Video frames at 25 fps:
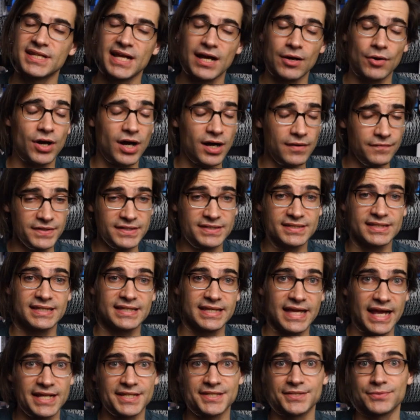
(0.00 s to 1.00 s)
Now, obviously,
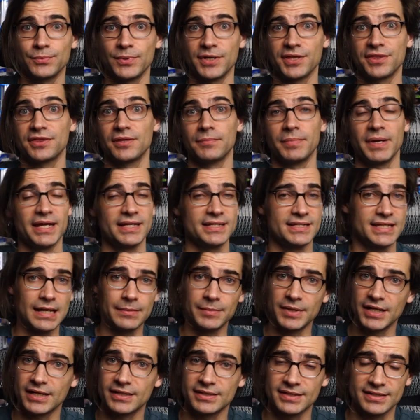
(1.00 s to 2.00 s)
yes, with the
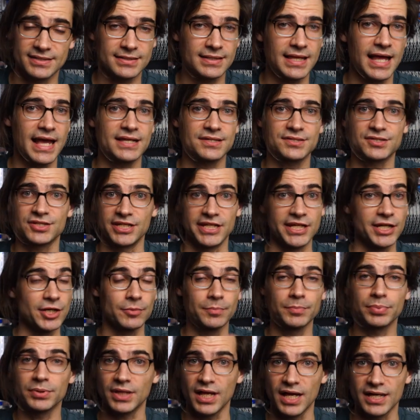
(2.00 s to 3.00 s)
pandemic this last year
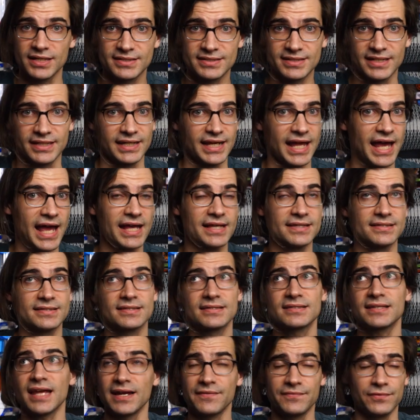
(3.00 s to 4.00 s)
plus, it has
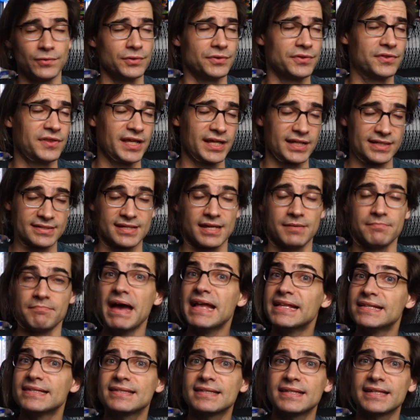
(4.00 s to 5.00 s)
stifled things
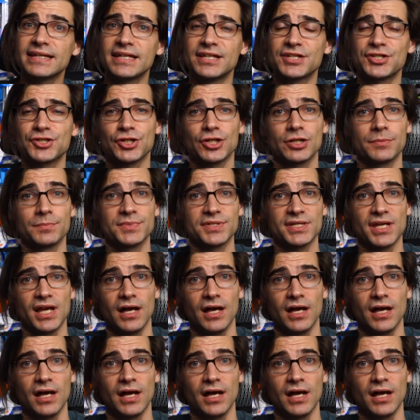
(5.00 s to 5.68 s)
immensely in terms